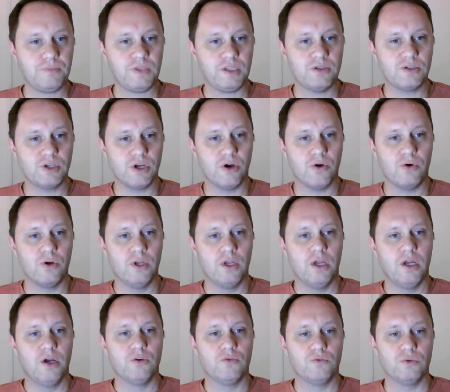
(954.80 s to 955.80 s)
So
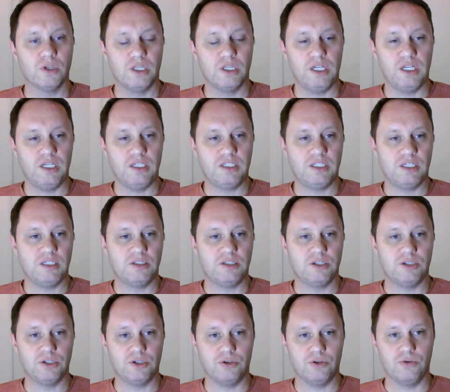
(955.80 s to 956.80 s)
really easy
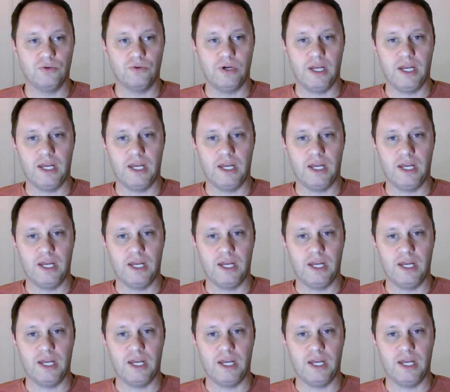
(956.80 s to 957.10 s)
to do,